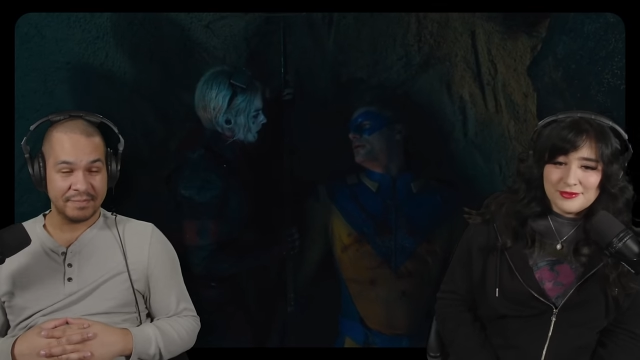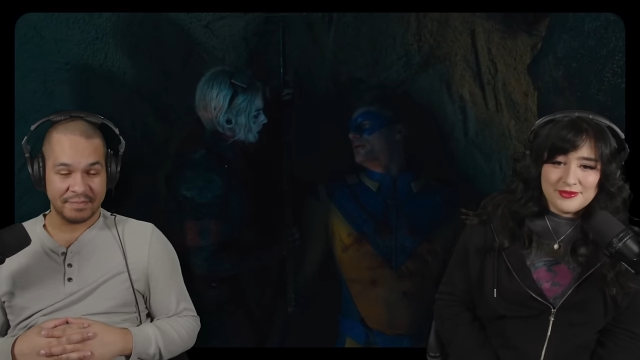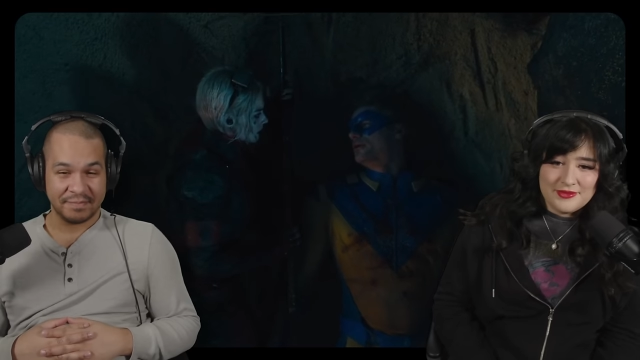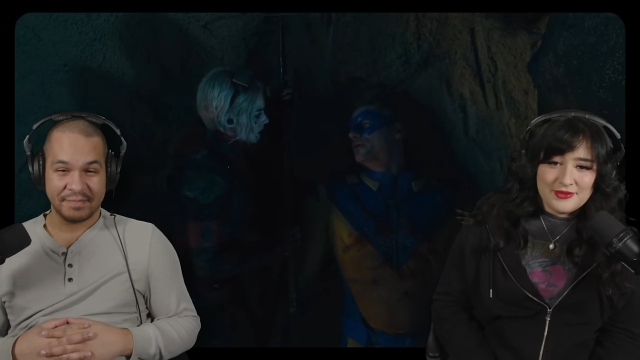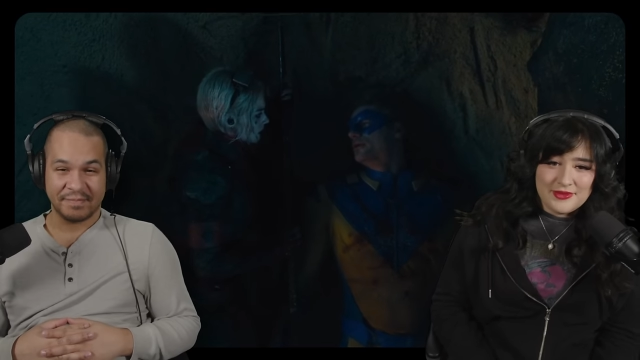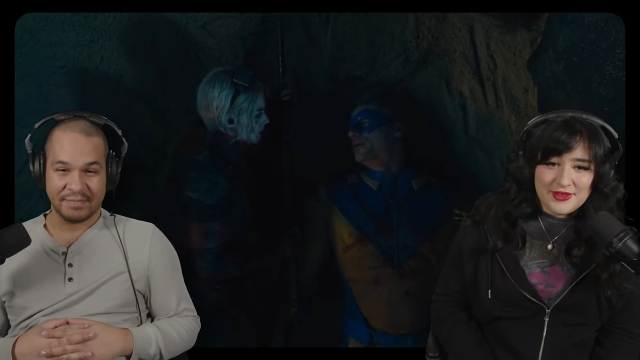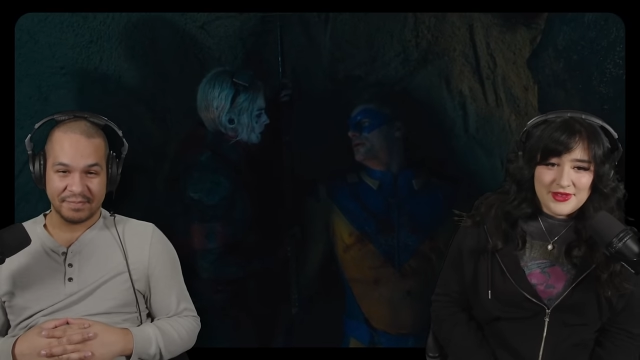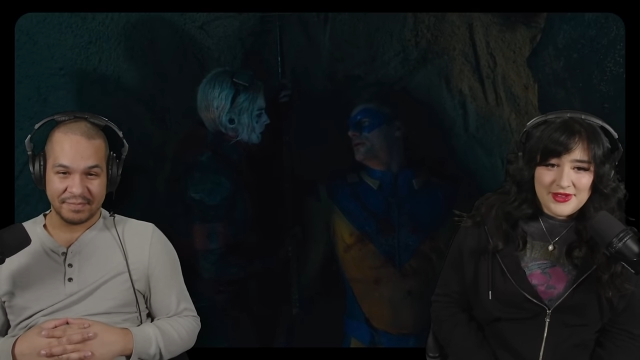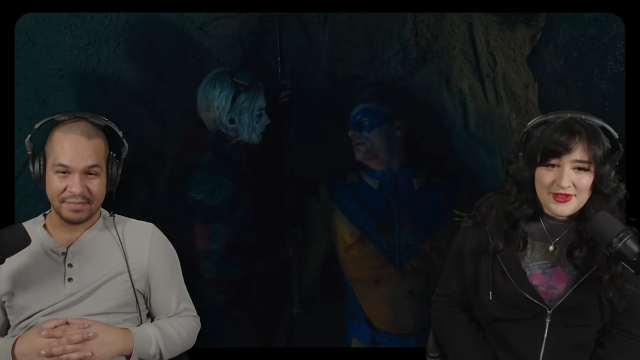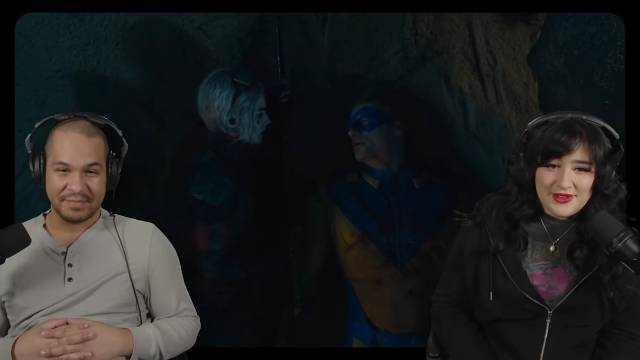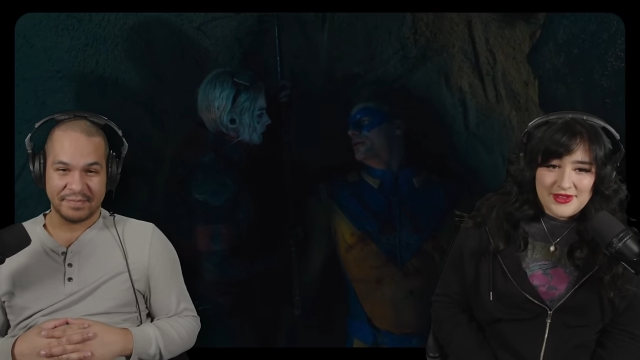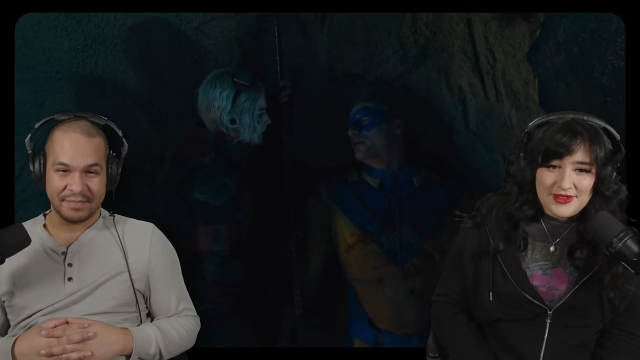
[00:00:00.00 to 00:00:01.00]

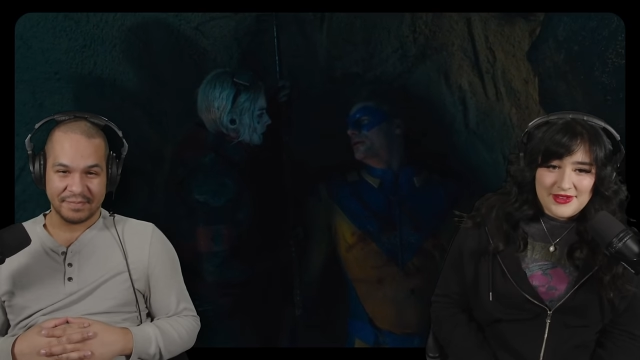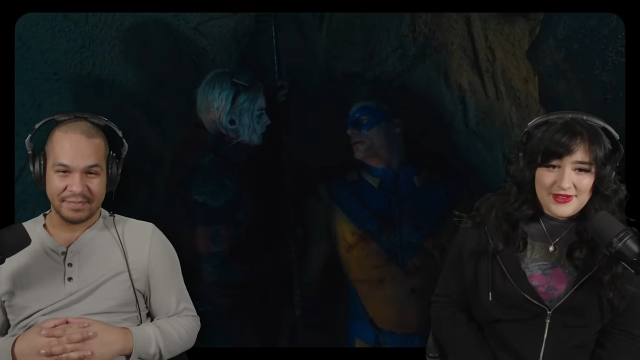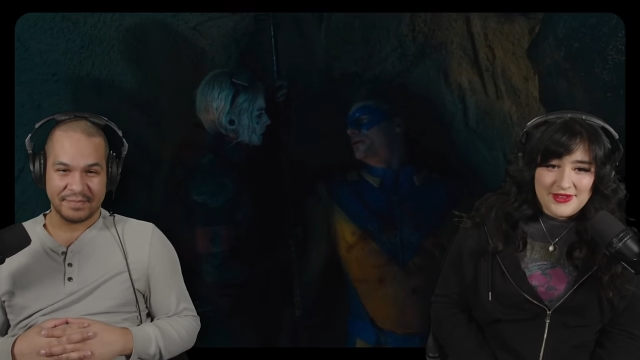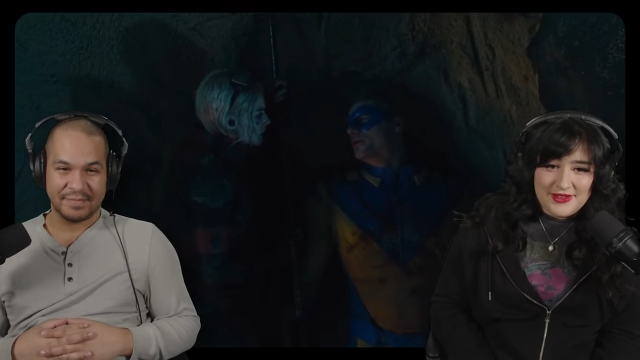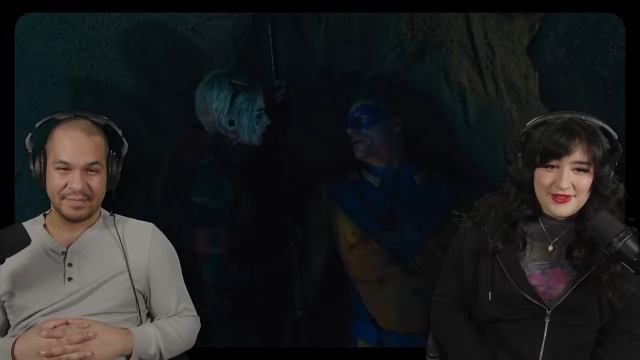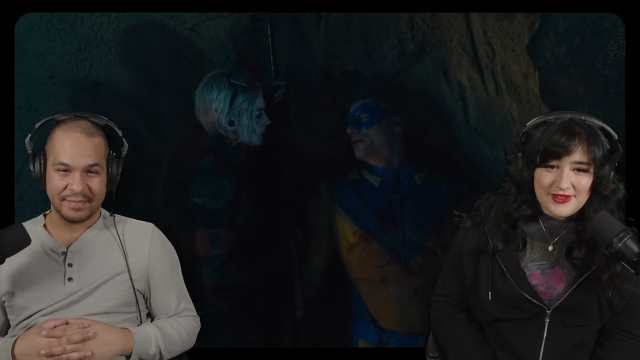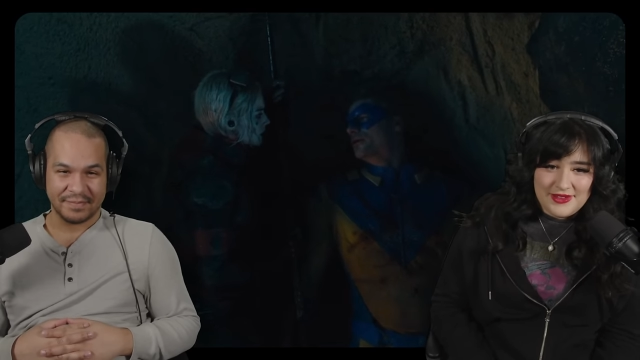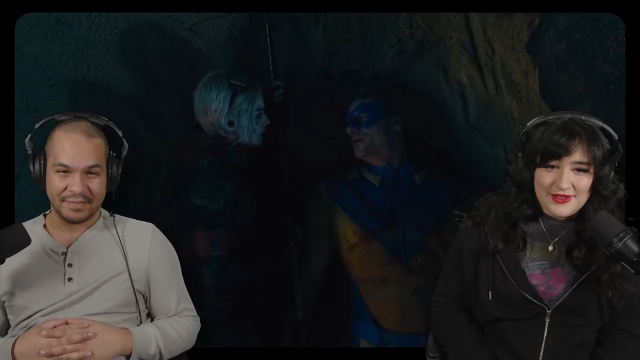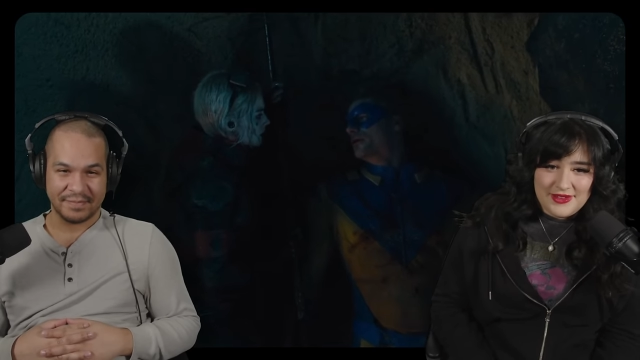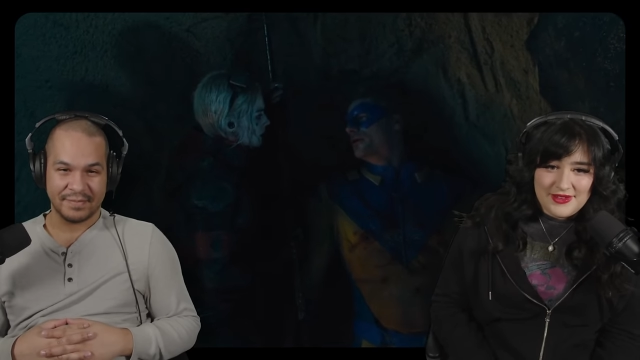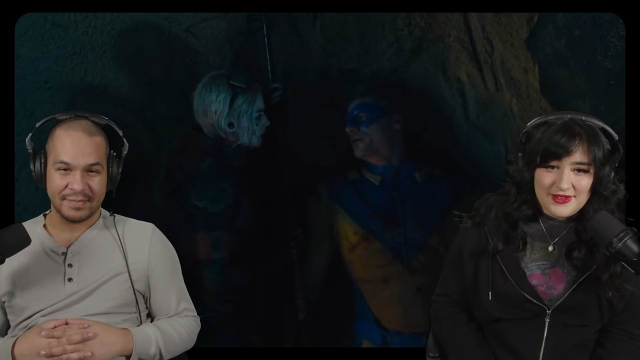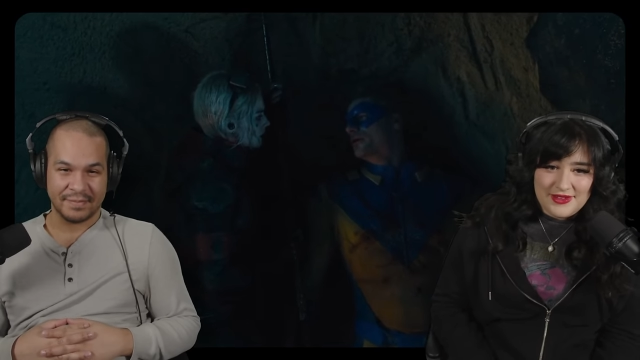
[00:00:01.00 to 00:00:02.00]
(no one is talking)